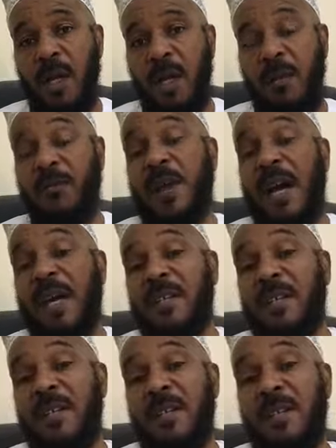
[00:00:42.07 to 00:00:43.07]
In
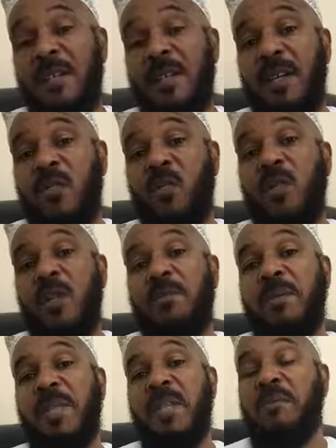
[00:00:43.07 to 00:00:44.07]
fact, it will
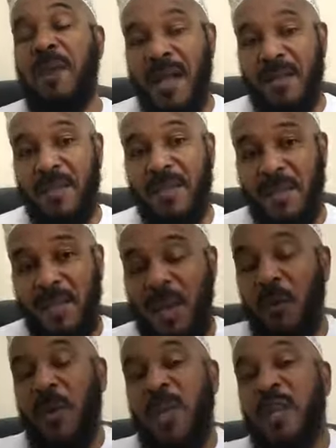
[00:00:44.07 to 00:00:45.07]
be the best
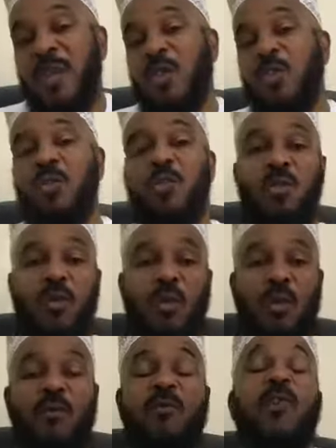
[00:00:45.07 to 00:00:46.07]
that we can do
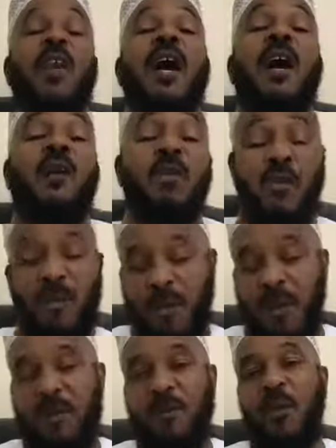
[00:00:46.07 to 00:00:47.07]
for now.
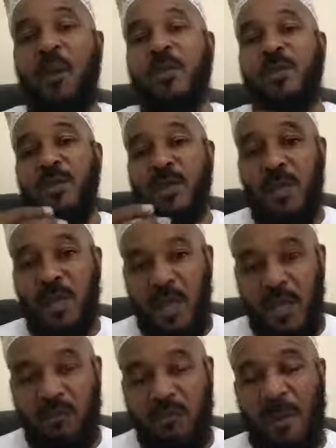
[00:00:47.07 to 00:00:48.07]
But of course,
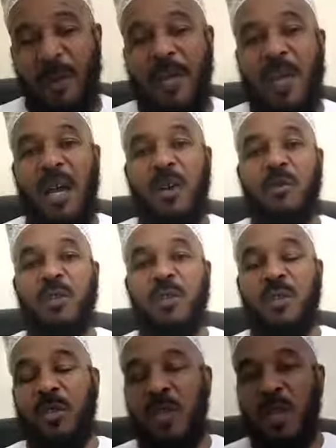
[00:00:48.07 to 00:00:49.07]
each Ramadan we
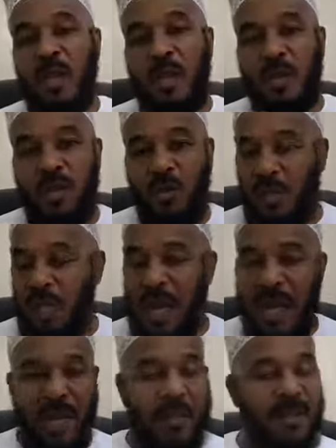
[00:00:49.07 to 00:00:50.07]
should
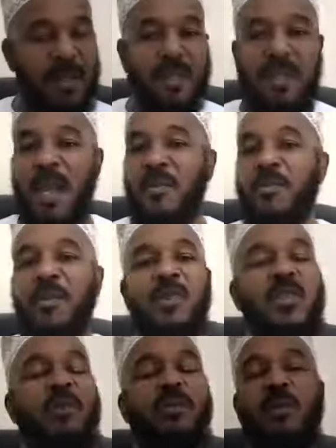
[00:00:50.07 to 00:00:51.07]
utilize these same
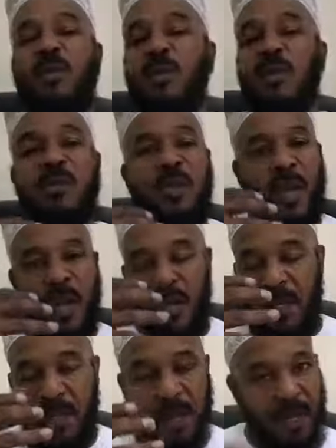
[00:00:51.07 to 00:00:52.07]
principles
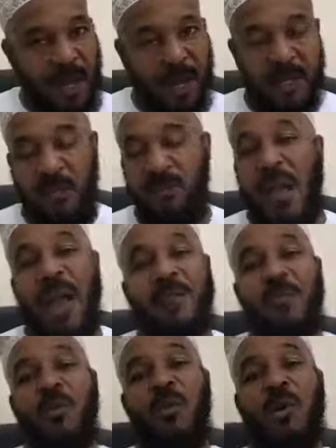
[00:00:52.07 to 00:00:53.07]
and extract
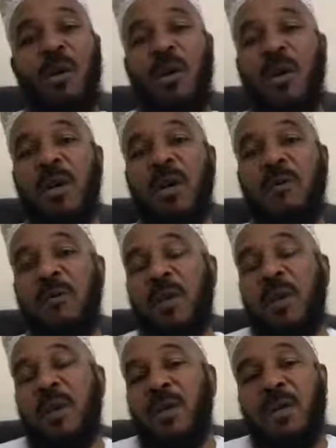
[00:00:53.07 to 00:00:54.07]
more,
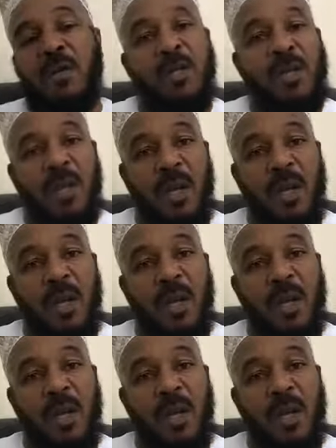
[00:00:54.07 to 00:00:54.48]
because